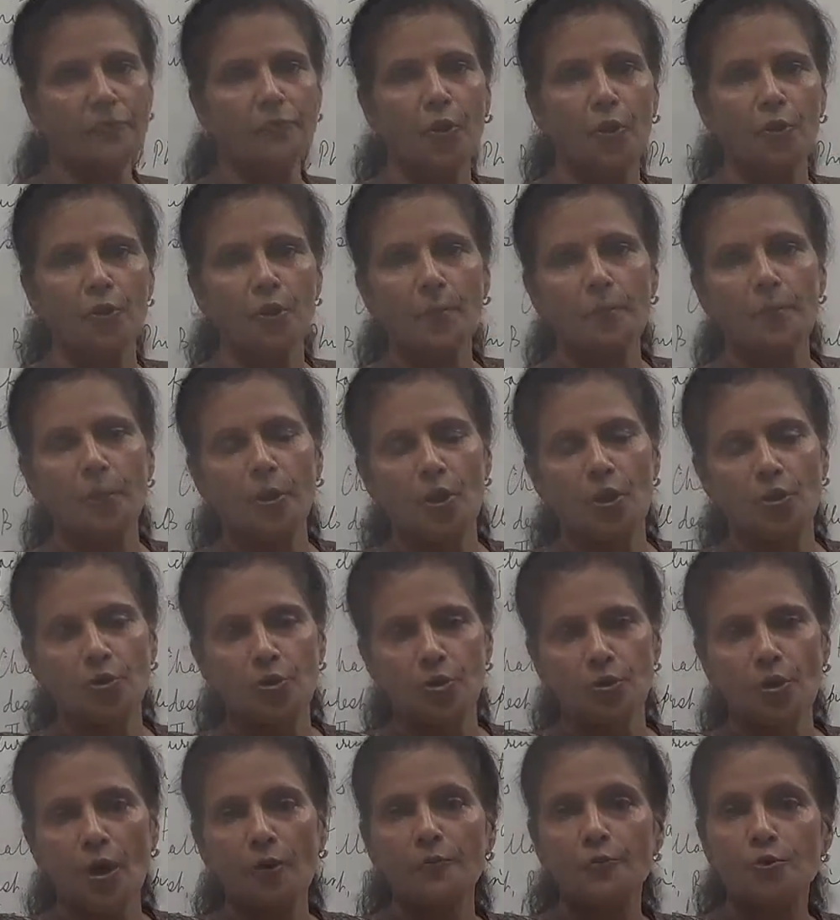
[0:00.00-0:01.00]
for the
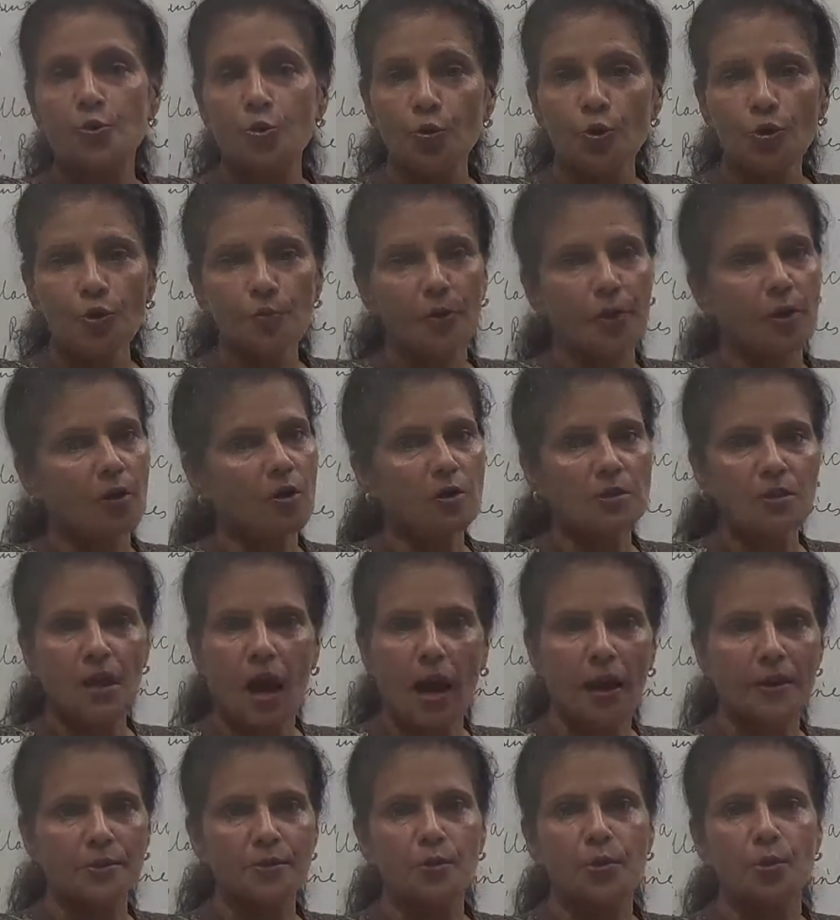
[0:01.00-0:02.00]
production of jute, because
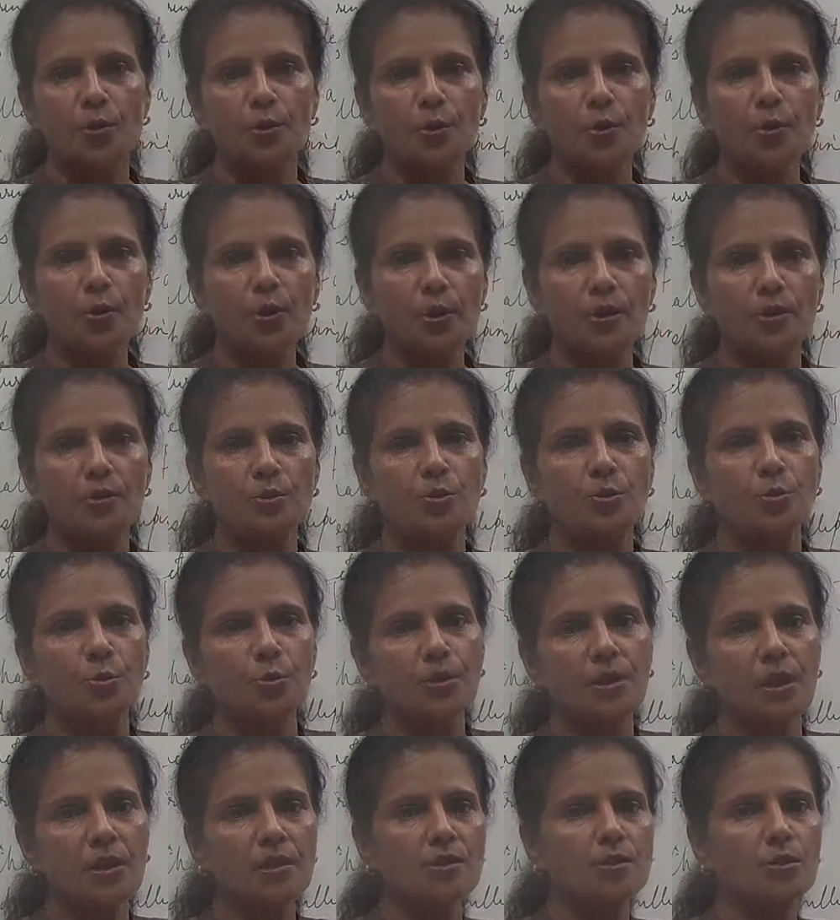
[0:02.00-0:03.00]
I told you
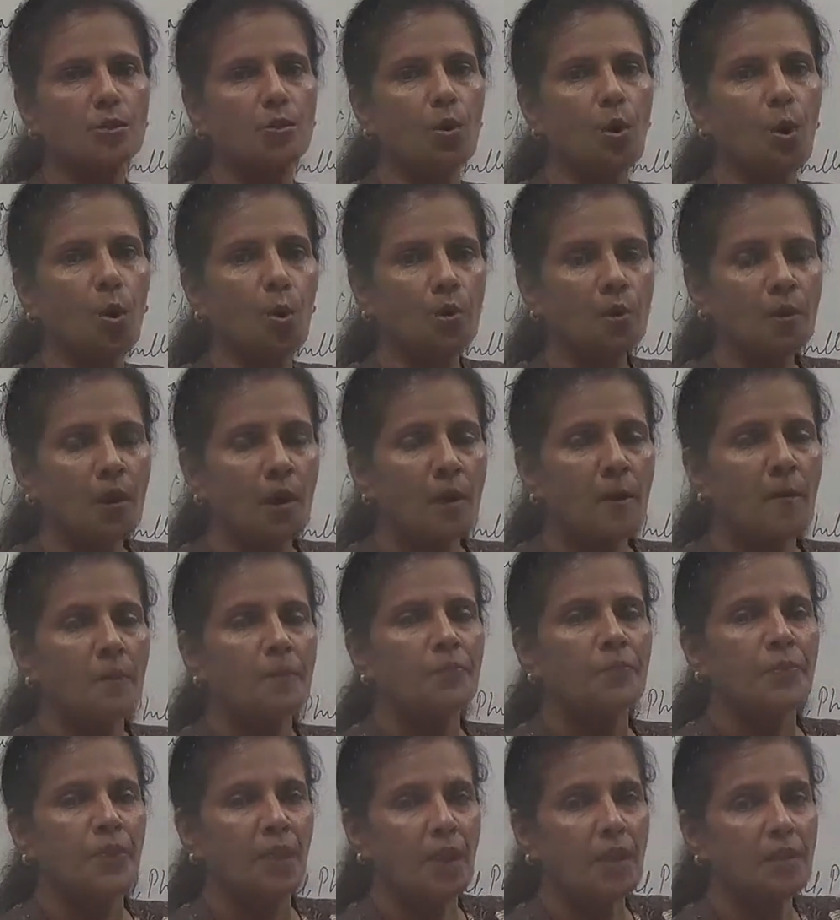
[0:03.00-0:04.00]
jute is grown
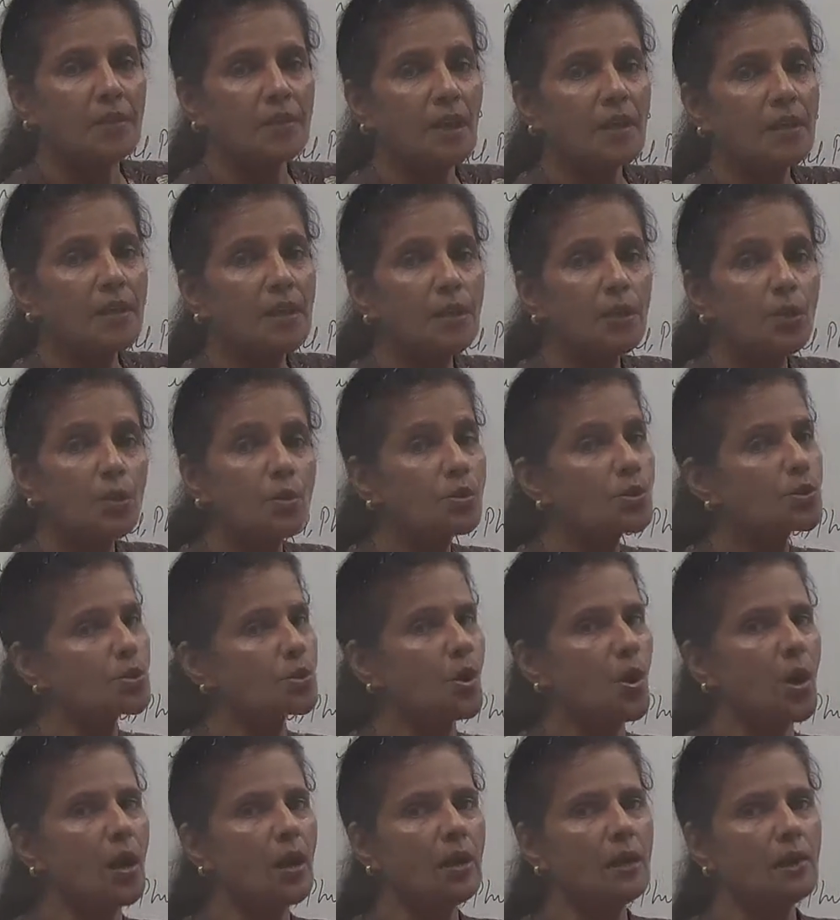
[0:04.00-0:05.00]
in the renewed
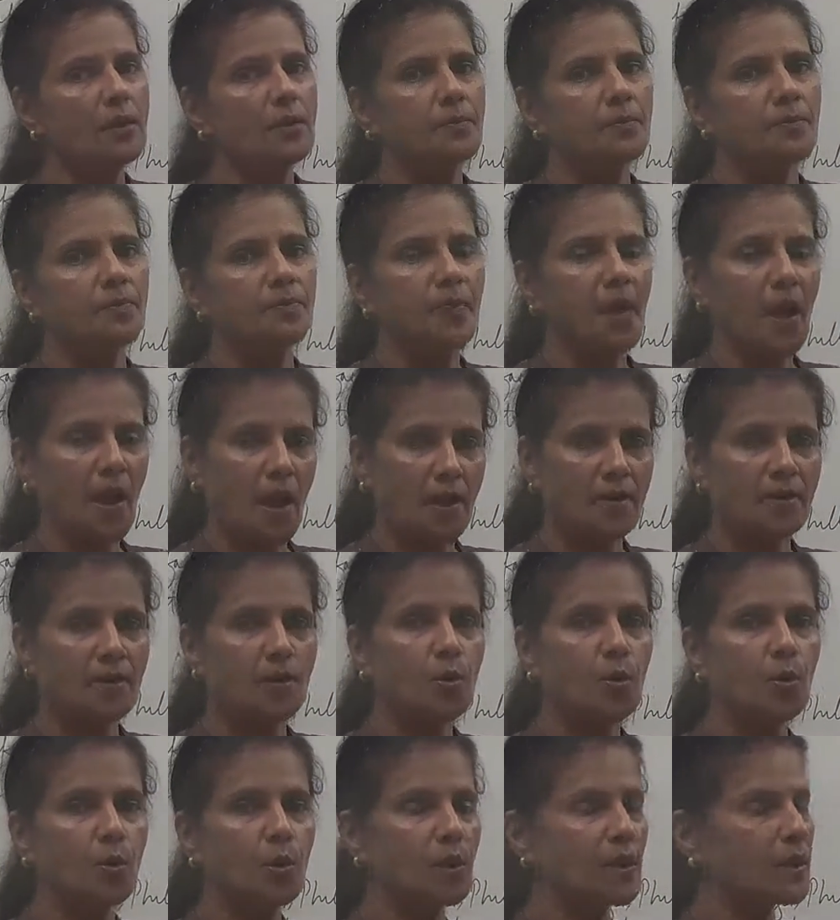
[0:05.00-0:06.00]
soil. And
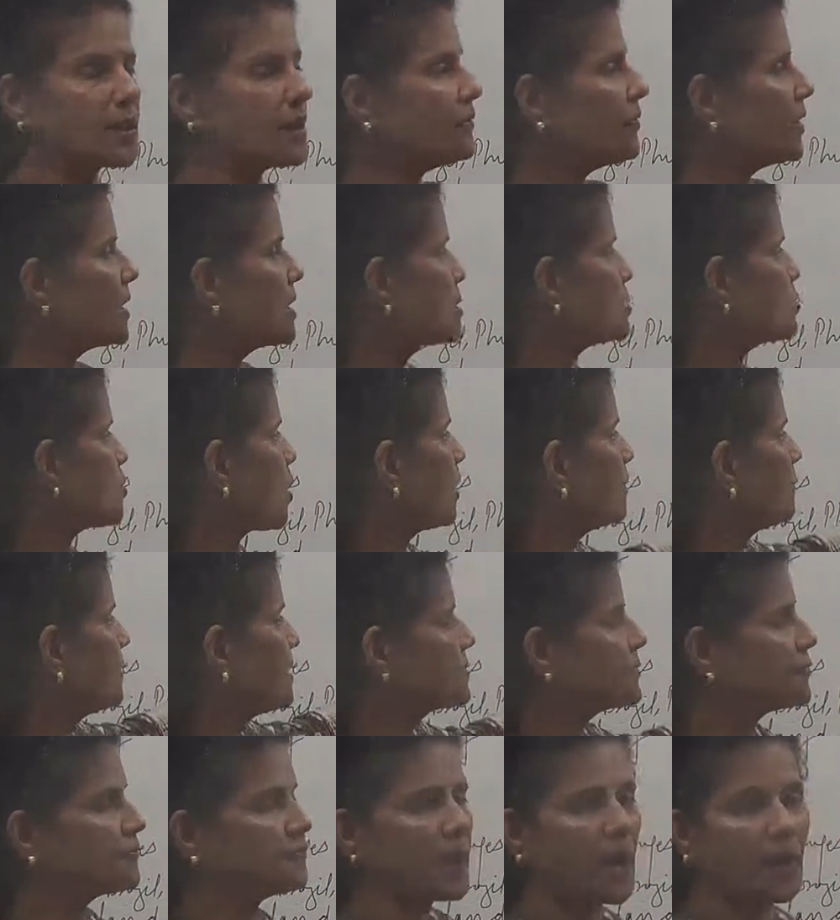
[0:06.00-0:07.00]
Hooghly River is
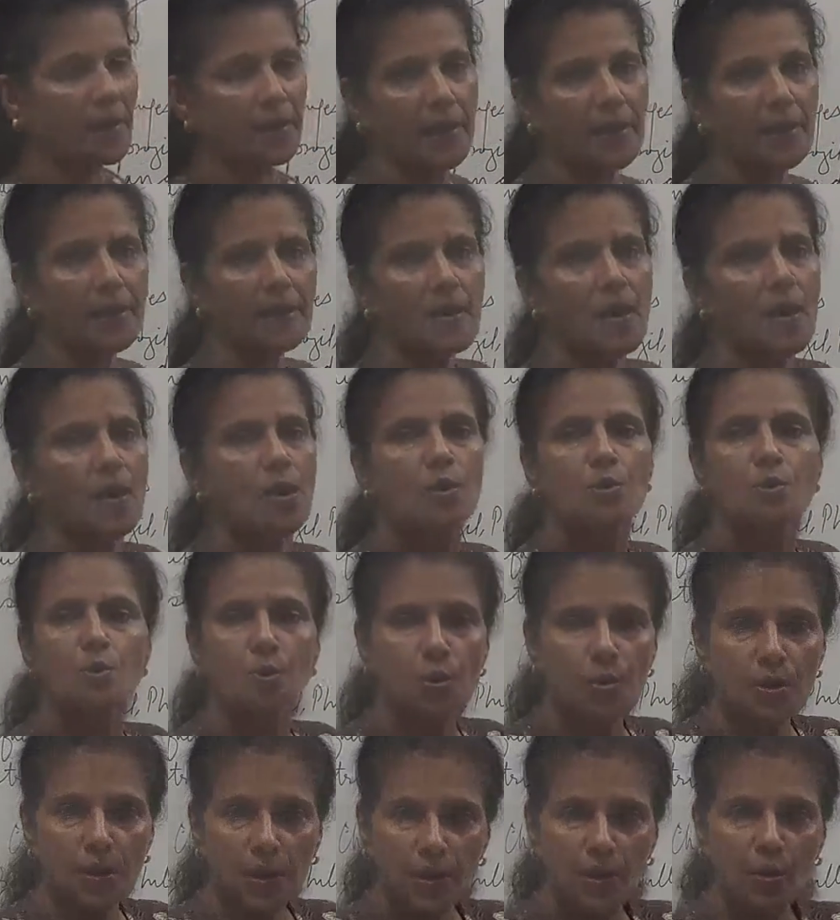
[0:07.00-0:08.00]
always flooded, so
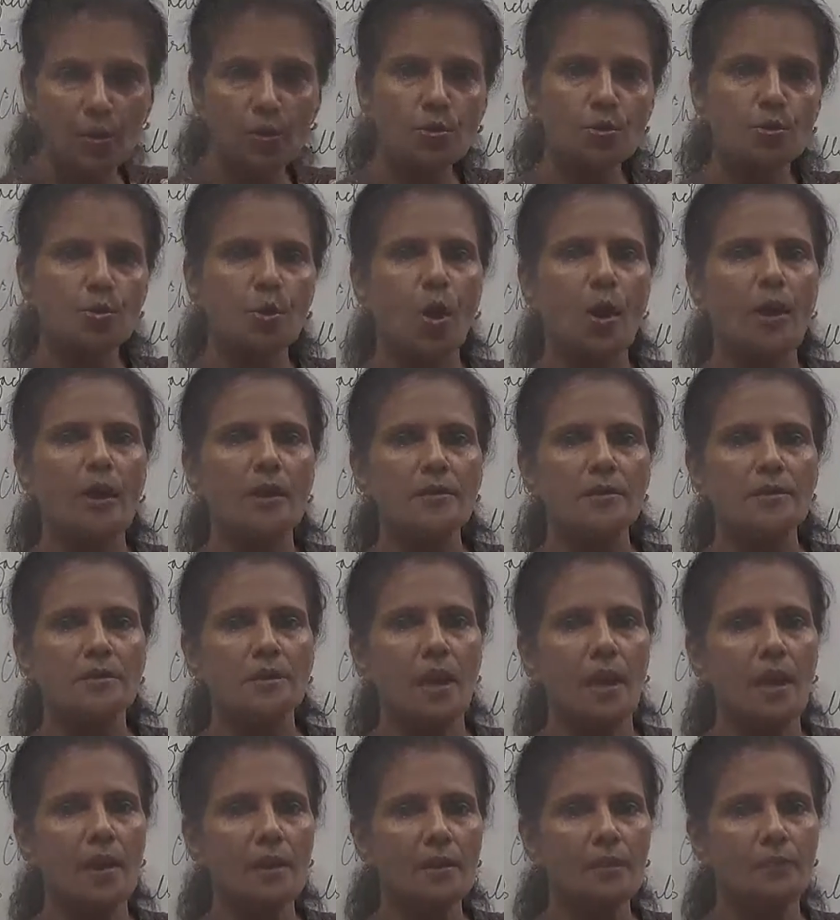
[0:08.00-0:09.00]
renewed soil is
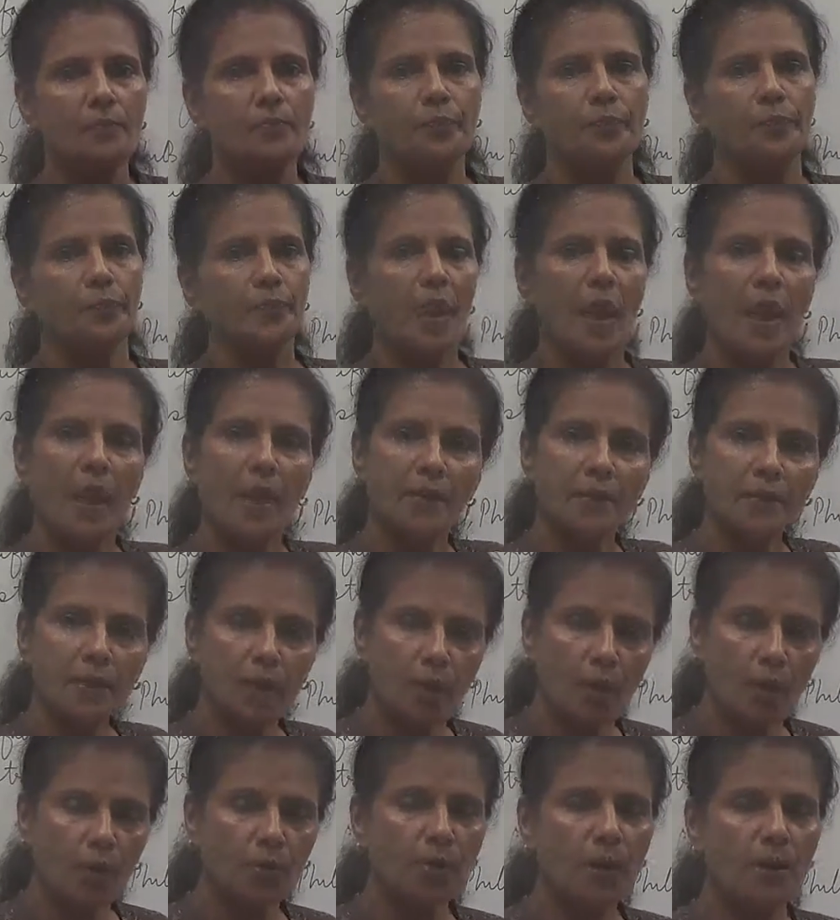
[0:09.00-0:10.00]
there, and
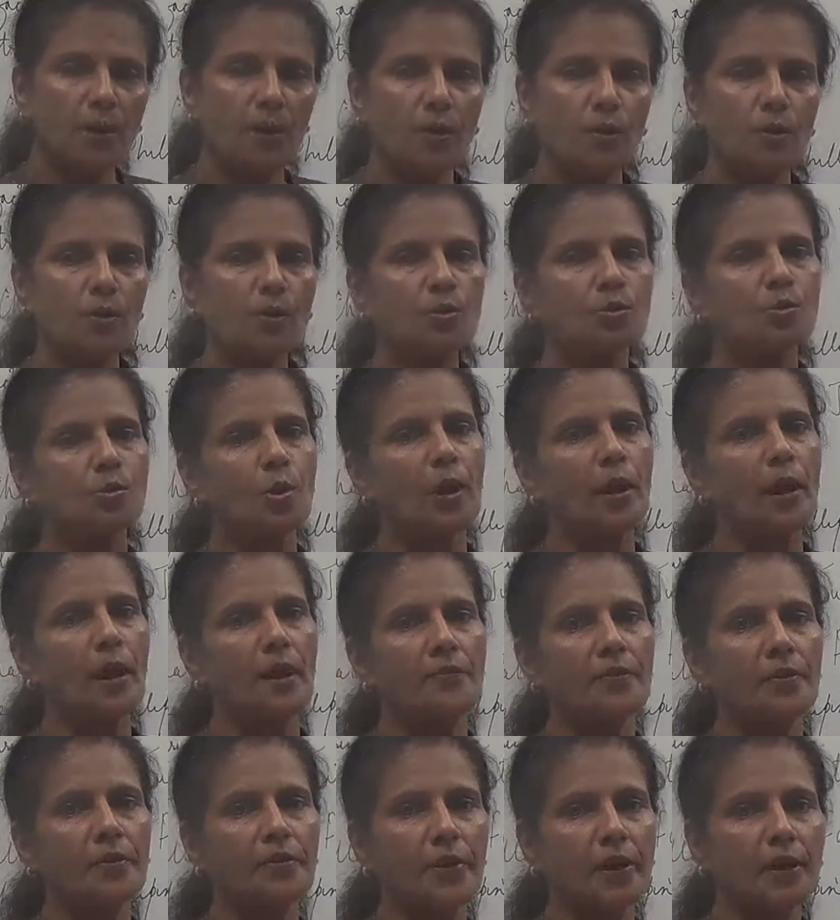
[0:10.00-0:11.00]
on the renewed soil
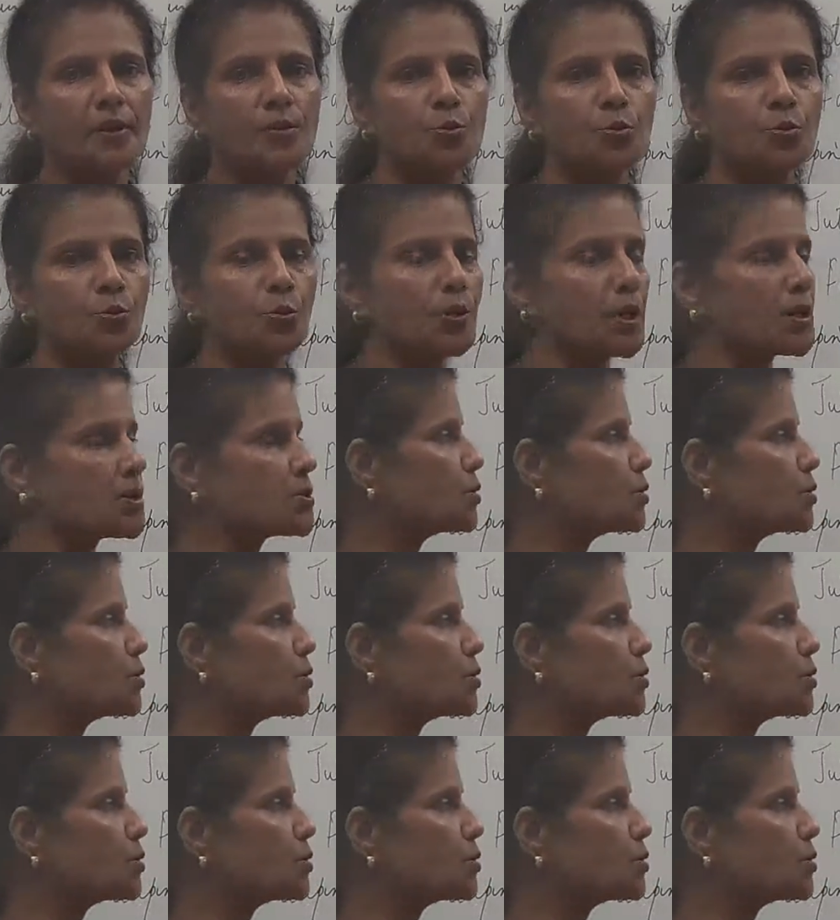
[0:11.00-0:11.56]
everywhere jute is